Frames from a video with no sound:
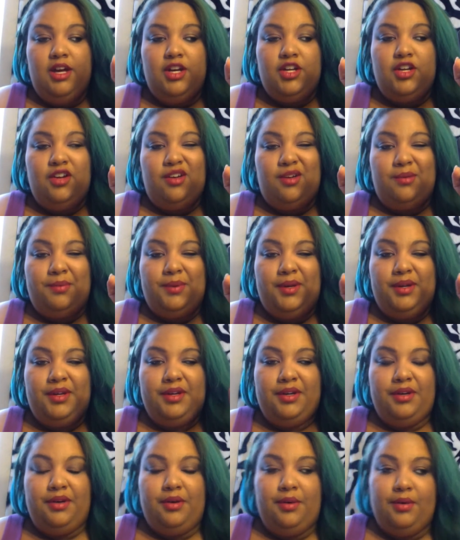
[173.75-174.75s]
your
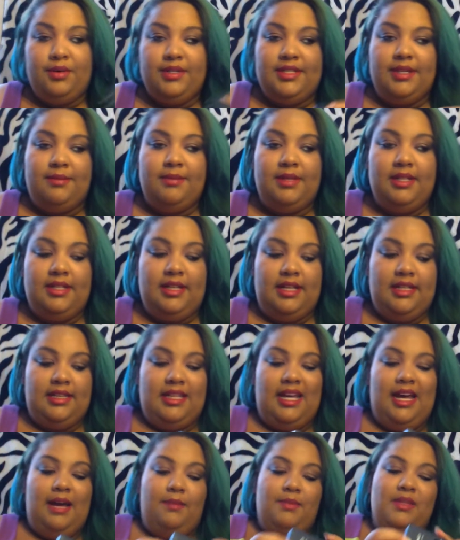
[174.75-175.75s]
computer or something like
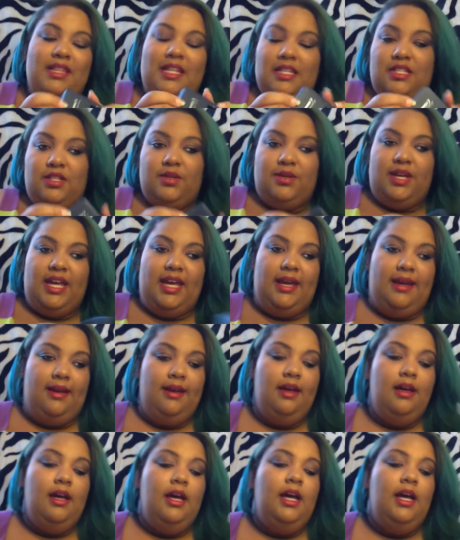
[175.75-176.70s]
that but that's okay